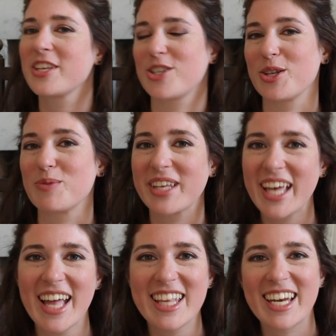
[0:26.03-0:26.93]
So to
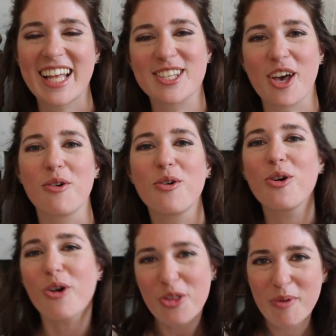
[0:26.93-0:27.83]
begin, let's go
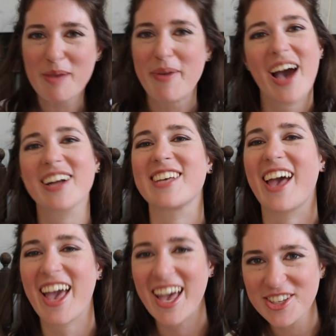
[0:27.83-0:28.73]
all the way back
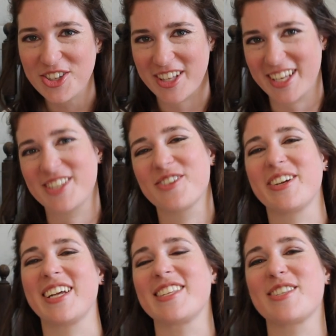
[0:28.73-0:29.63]
to ancient
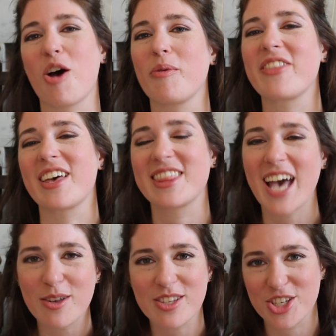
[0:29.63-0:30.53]
history and start with A
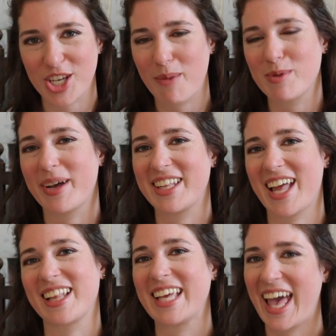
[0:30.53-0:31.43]
Thousand Ships by
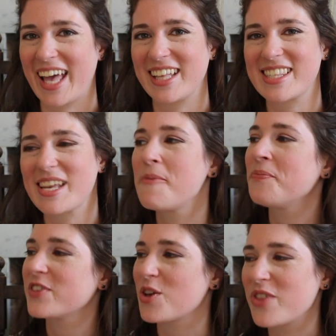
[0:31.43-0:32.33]
Natalie Haynes.
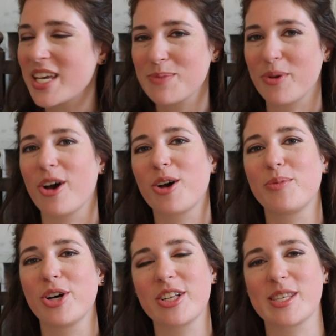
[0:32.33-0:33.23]
So this
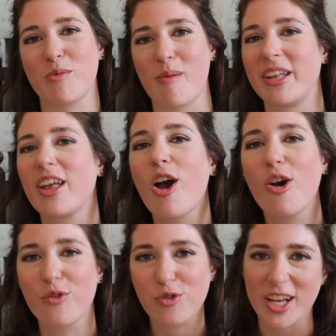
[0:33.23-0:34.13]
book puts women
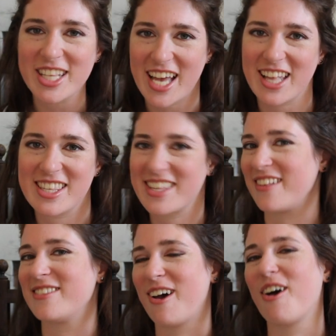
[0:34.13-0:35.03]
front and
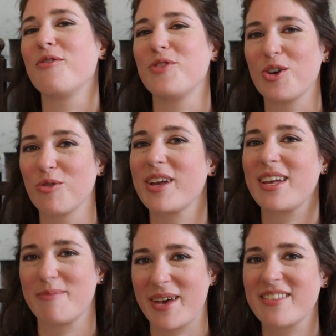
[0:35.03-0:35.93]
center of the
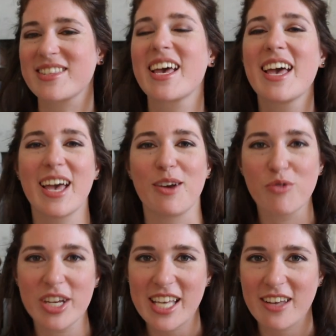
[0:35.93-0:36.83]
Greek myths. It
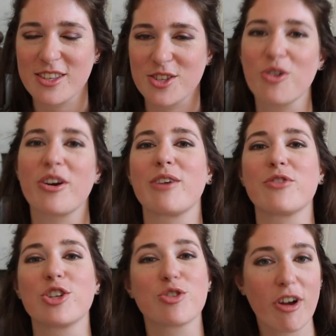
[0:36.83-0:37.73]
retells the story
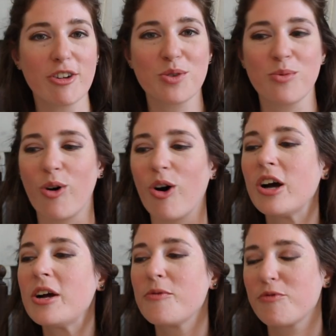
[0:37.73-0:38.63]
of the Trojan
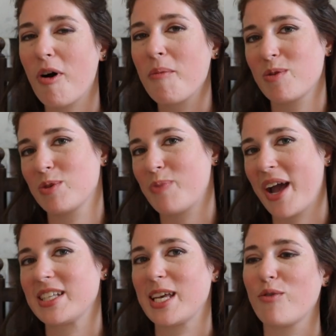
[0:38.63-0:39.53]
War from the
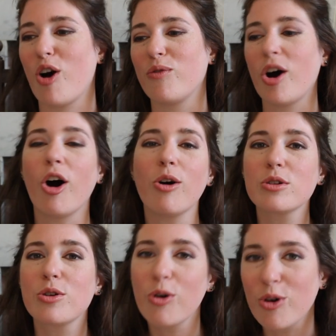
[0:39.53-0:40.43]
perspective of a
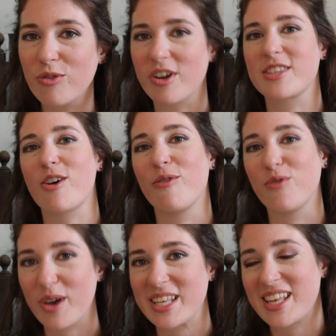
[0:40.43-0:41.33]
whole chorus
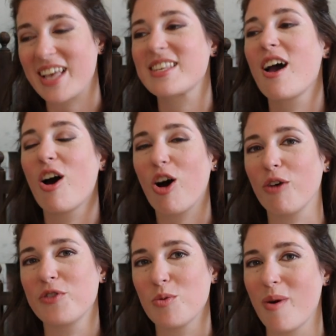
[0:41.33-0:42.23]
of voices
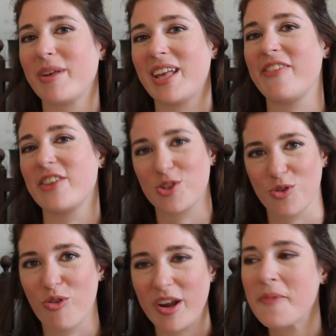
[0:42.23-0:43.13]
of the women in the
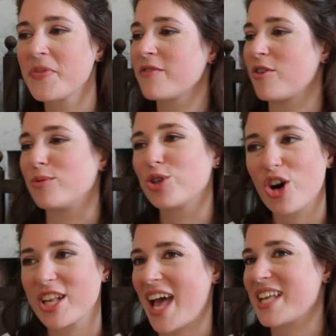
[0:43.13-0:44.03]
story, from
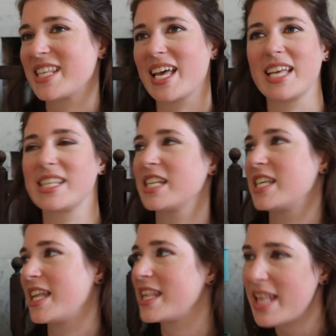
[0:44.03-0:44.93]
goddesses
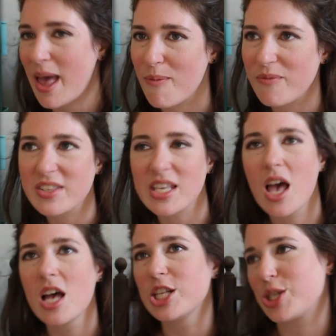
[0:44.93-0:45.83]
to nymphs
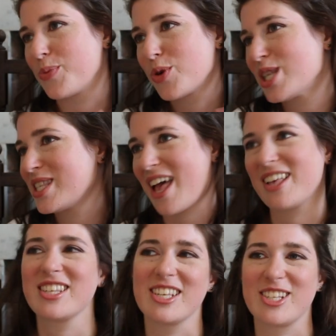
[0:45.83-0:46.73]
to
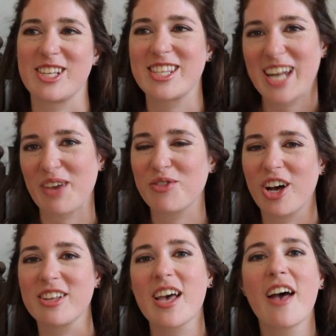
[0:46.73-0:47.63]
princesses to slave
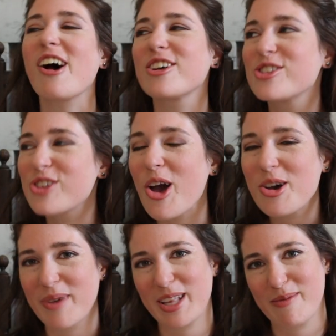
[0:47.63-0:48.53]
girls. There are
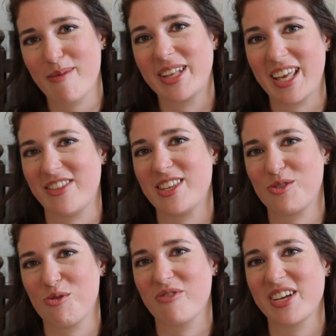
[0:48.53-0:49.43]
so many women in
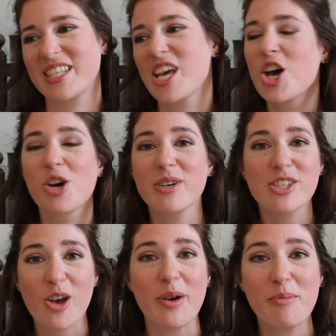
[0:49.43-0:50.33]
these stories who are
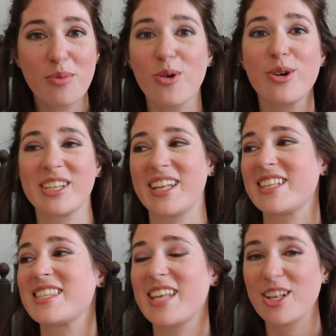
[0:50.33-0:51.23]
so important
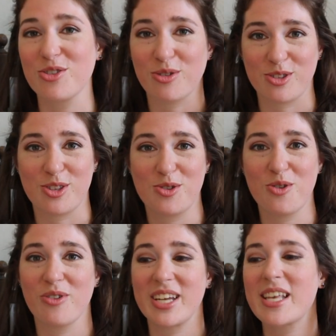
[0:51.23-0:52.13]
and central to the
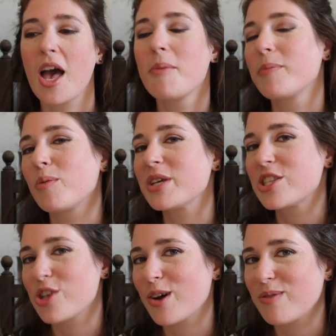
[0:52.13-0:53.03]
stories, but we
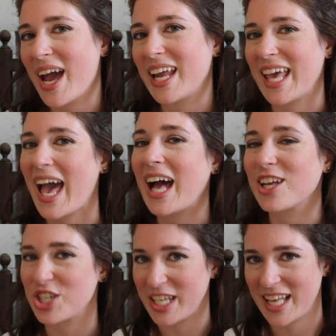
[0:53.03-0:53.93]
so rarely
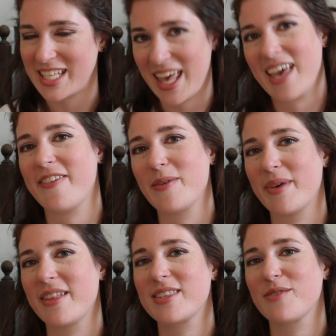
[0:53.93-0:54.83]
actually get to hear the
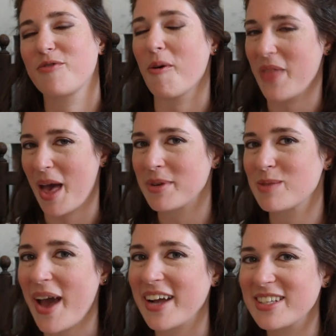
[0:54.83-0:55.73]
myths from their
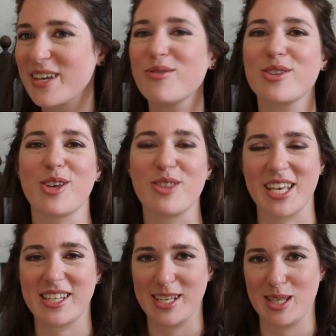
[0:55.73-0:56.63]
perspective, so
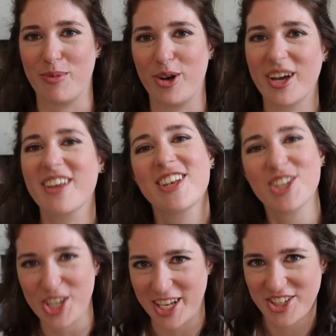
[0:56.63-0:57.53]
this is the book
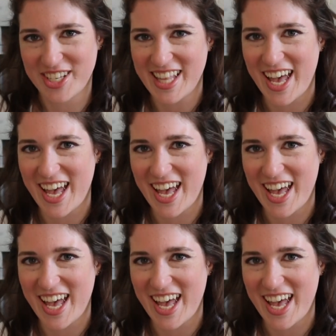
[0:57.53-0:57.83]
that changes